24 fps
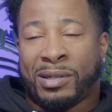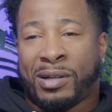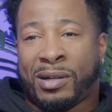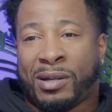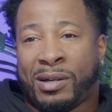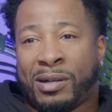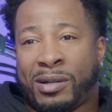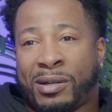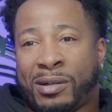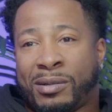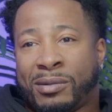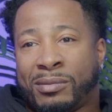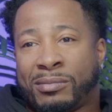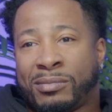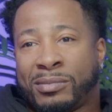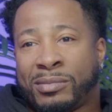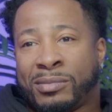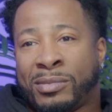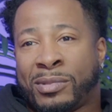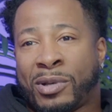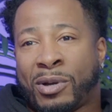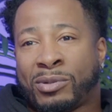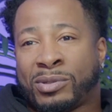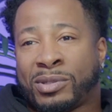Mm, um, yeah.
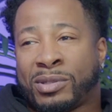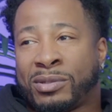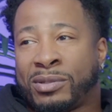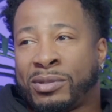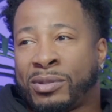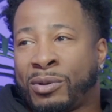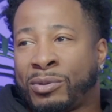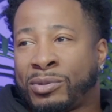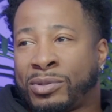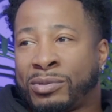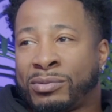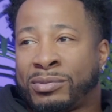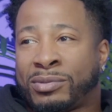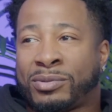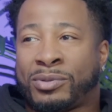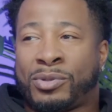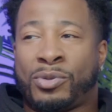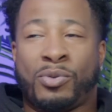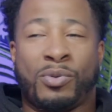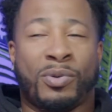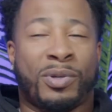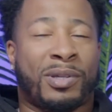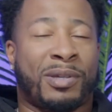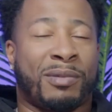Those are those are
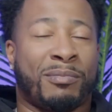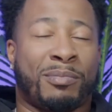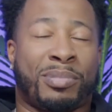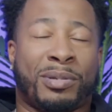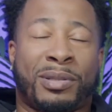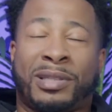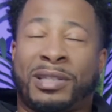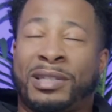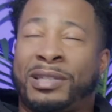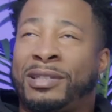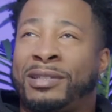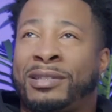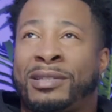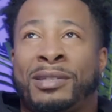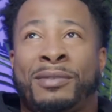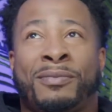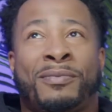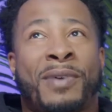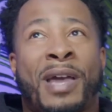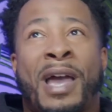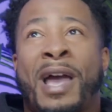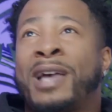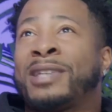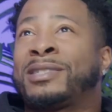two completely,
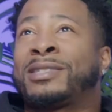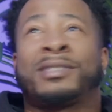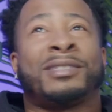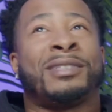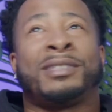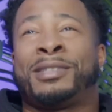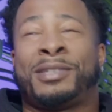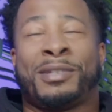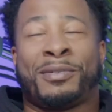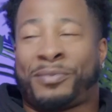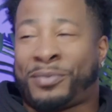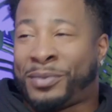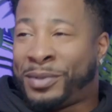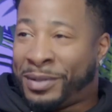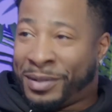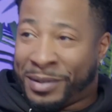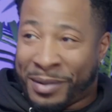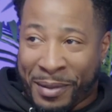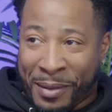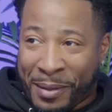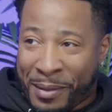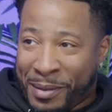vastly different